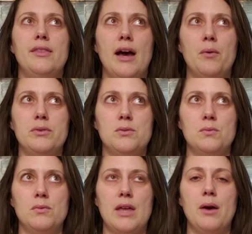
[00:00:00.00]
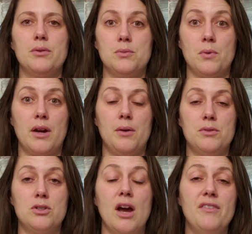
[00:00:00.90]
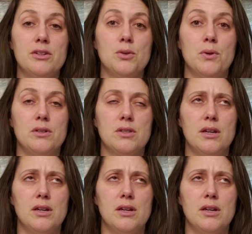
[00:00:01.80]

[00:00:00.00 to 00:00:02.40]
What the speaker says: that was what I was striving towards.